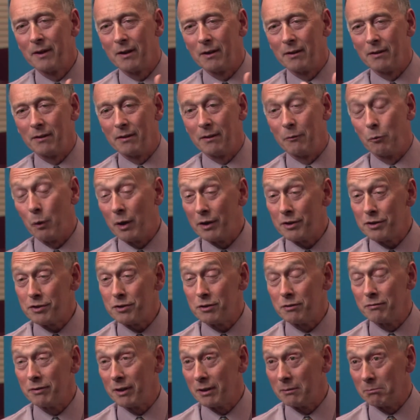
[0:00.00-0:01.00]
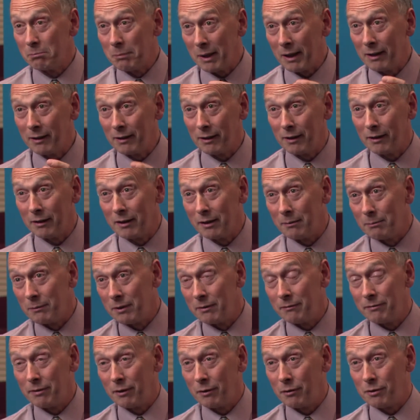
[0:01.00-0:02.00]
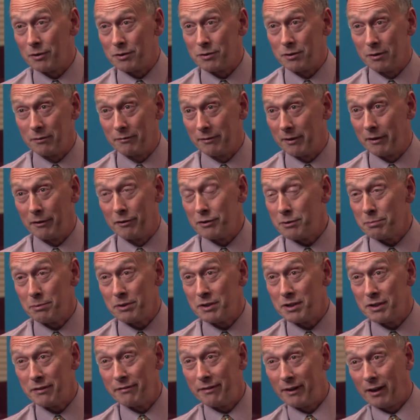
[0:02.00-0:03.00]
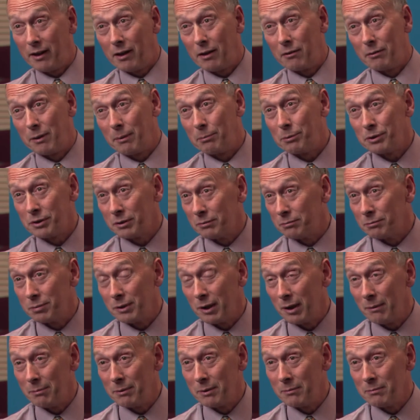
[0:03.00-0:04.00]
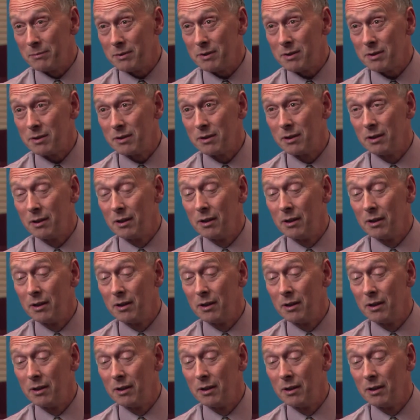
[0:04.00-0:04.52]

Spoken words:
And that once you've unbundled them and focus on very specific corruption problems,